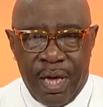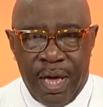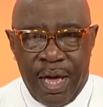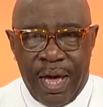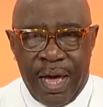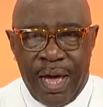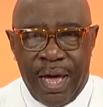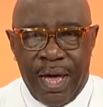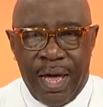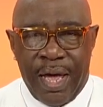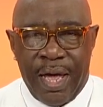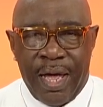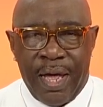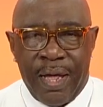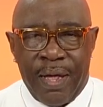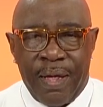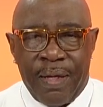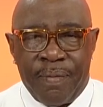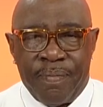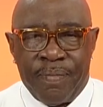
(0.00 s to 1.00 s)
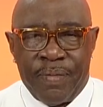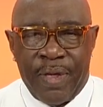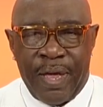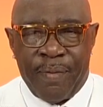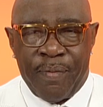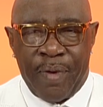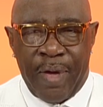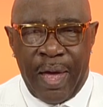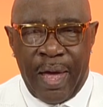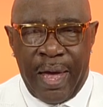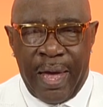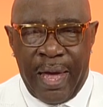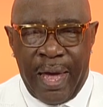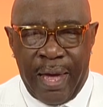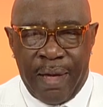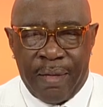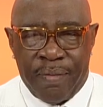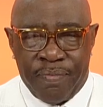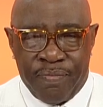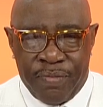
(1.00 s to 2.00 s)
Uh,
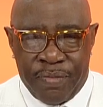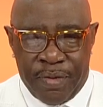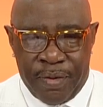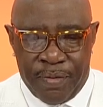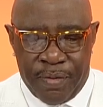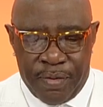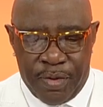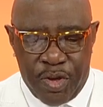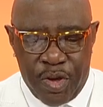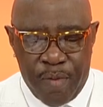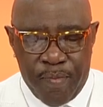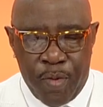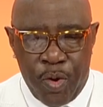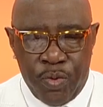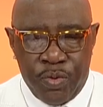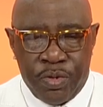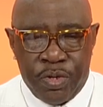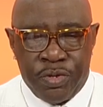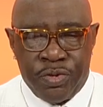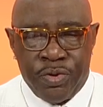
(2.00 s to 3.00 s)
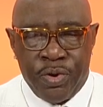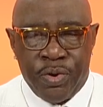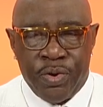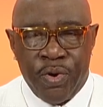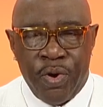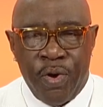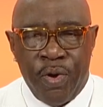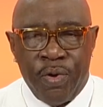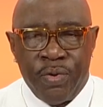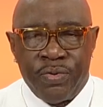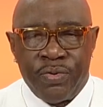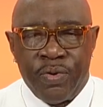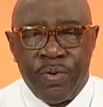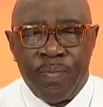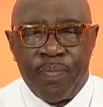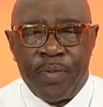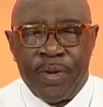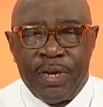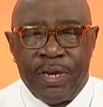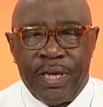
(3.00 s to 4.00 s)
the, the Emoji Circle also
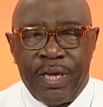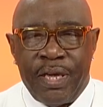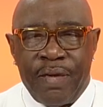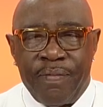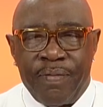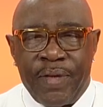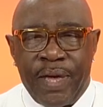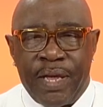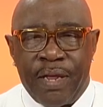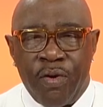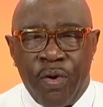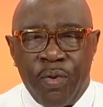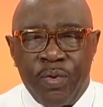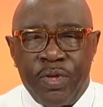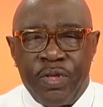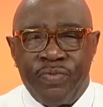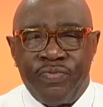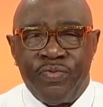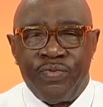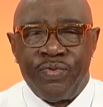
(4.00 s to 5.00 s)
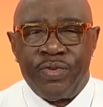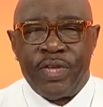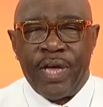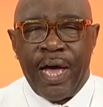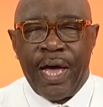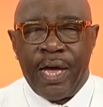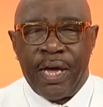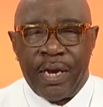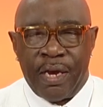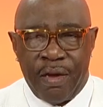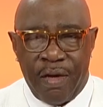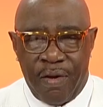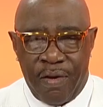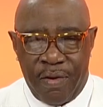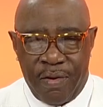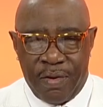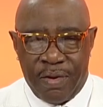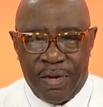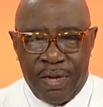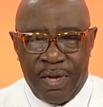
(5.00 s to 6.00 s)
believed that only through dialogue,
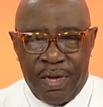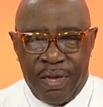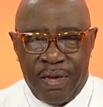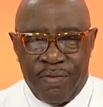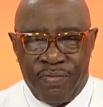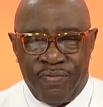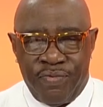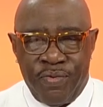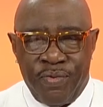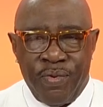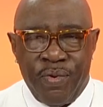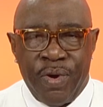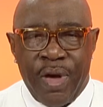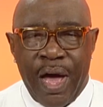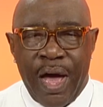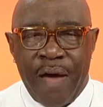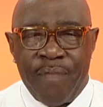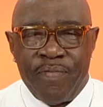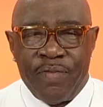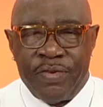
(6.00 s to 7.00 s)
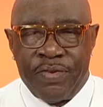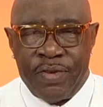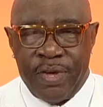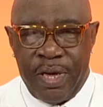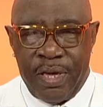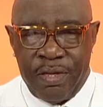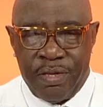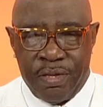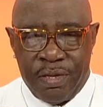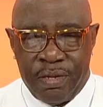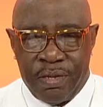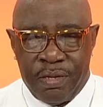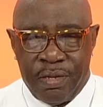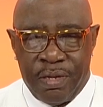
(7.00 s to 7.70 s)
through conversation,